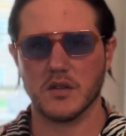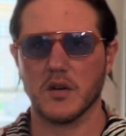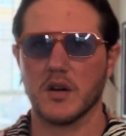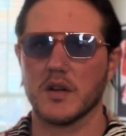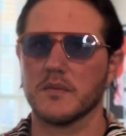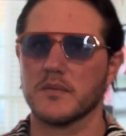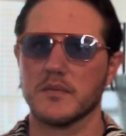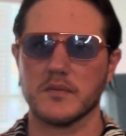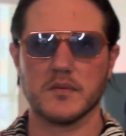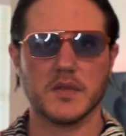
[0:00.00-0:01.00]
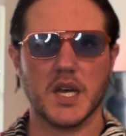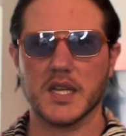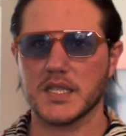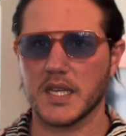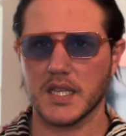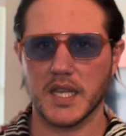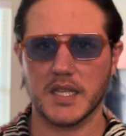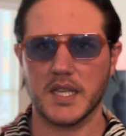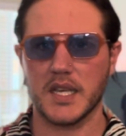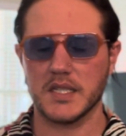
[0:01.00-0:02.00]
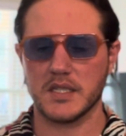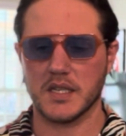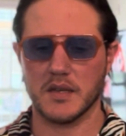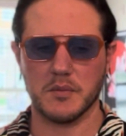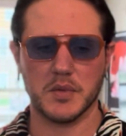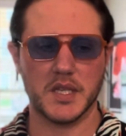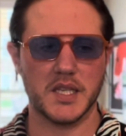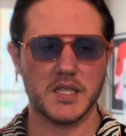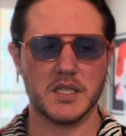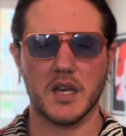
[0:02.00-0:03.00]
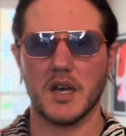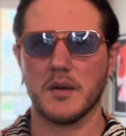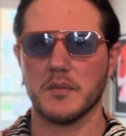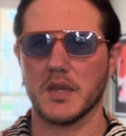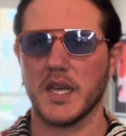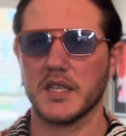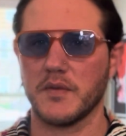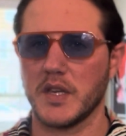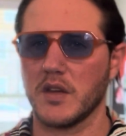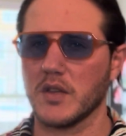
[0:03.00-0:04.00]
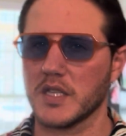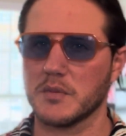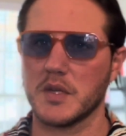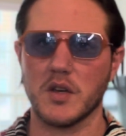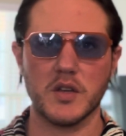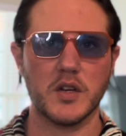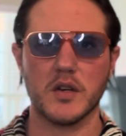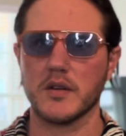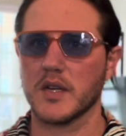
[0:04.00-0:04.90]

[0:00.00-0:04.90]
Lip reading: or content like this, please like the video, lets me know you're